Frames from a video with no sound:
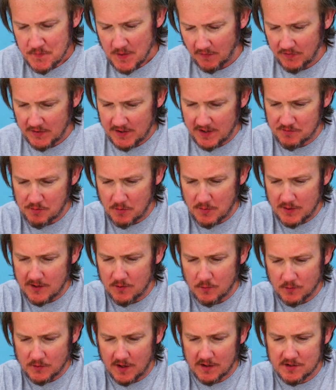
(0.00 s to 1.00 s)
I think that's probably a
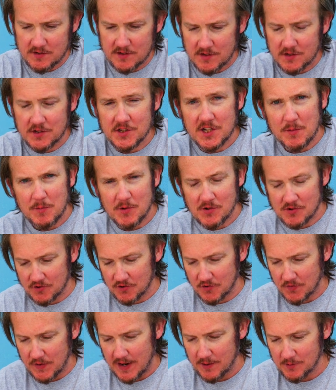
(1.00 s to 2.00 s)
little dusting of cinnamon just
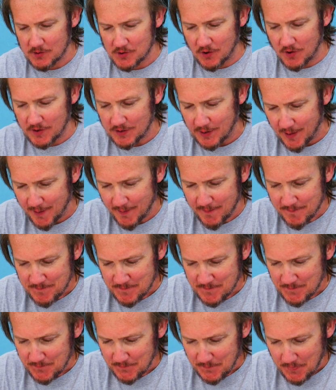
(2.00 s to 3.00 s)
on the outside there.
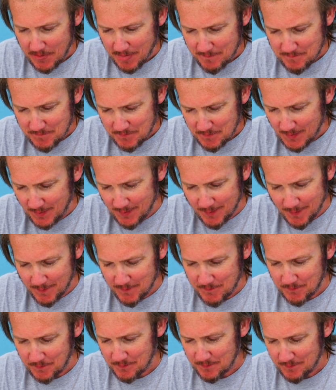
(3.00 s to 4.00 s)

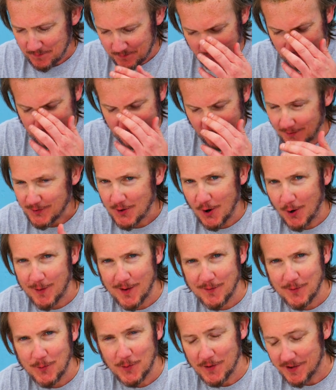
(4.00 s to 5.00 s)
Um, I've got to
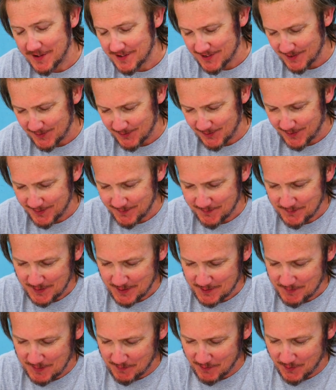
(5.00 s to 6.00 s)
have all the haven't I?
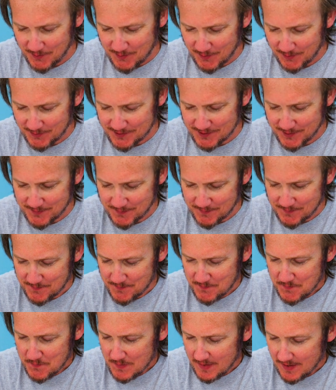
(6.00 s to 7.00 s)
It's a bit rude not to.
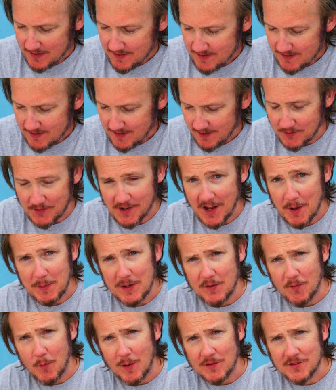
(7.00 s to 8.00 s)
I only came
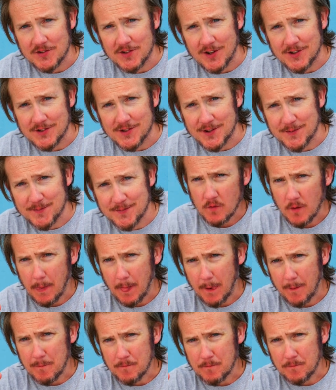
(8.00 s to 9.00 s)
in here for one starter.
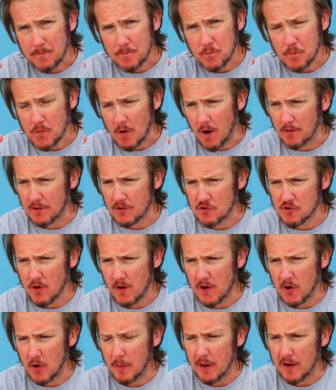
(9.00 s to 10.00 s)
I'm going to try
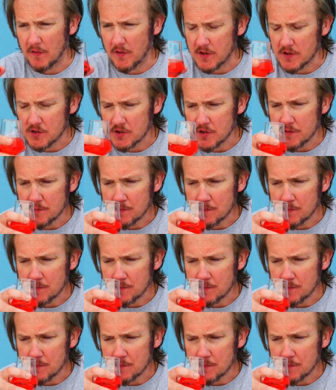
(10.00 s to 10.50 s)
a little bit of this.